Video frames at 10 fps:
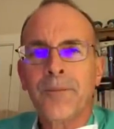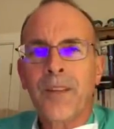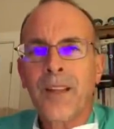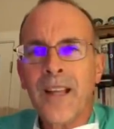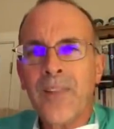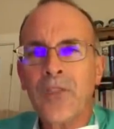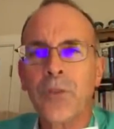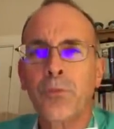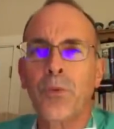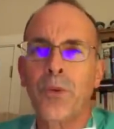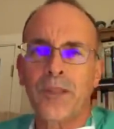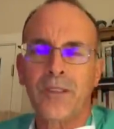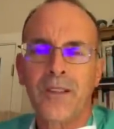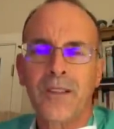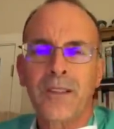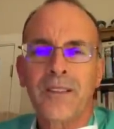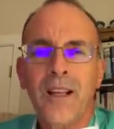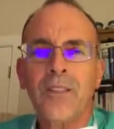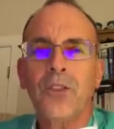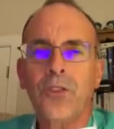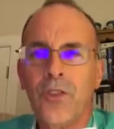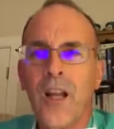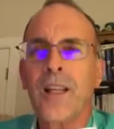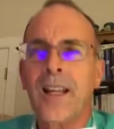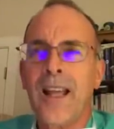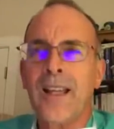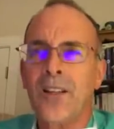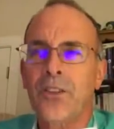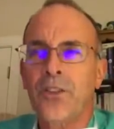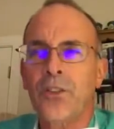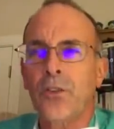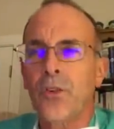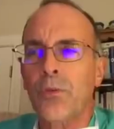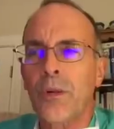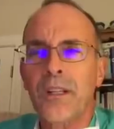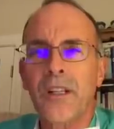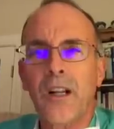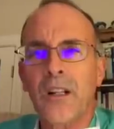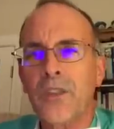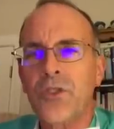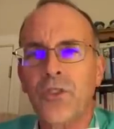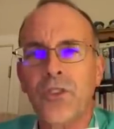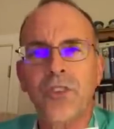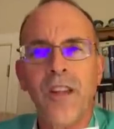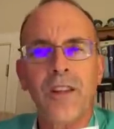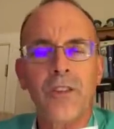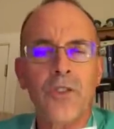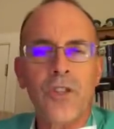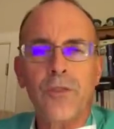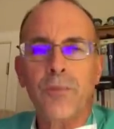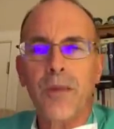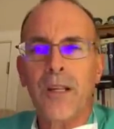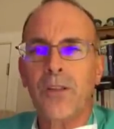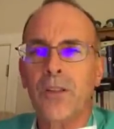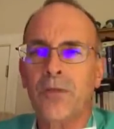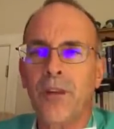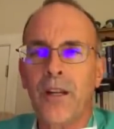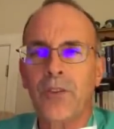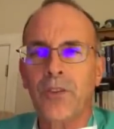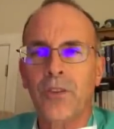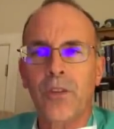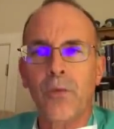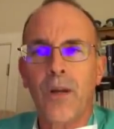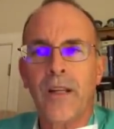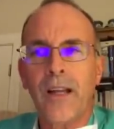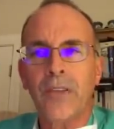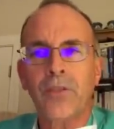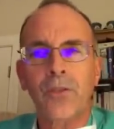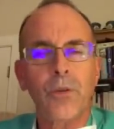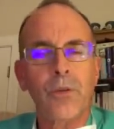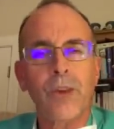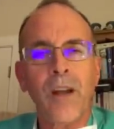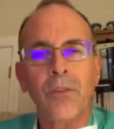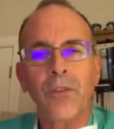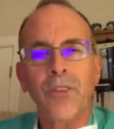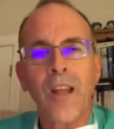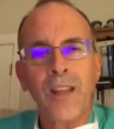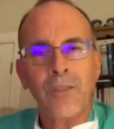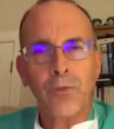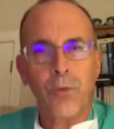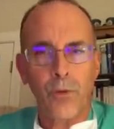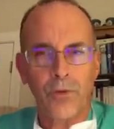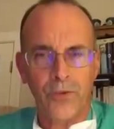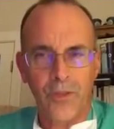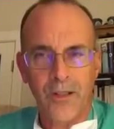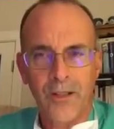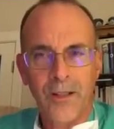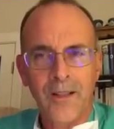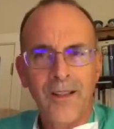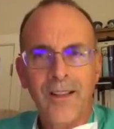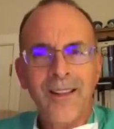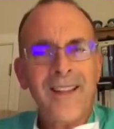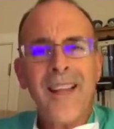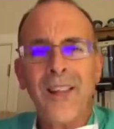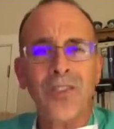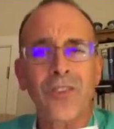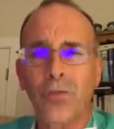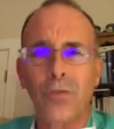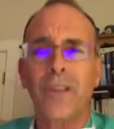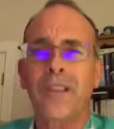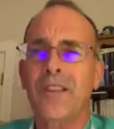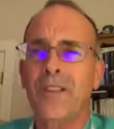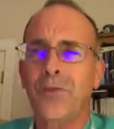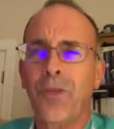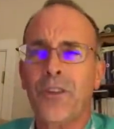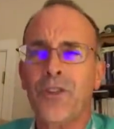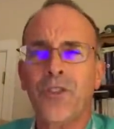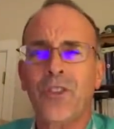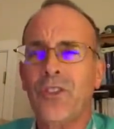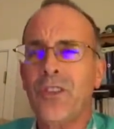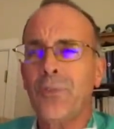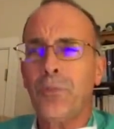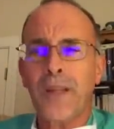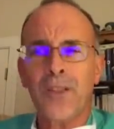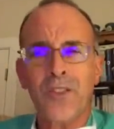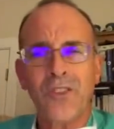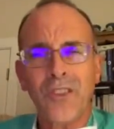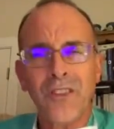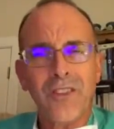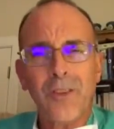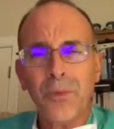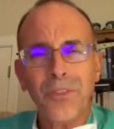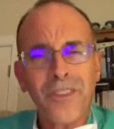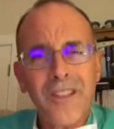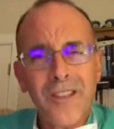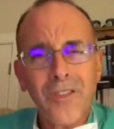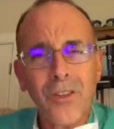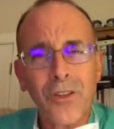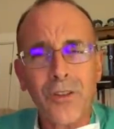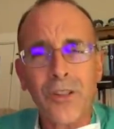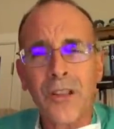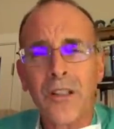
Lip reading: Case in point, Dr. Scott Atlas, a neuroradiologist, is now the chief medical advisor to the White House Coronavirus Task Force. He hasn't treated an infectious disease patient since he was an intern.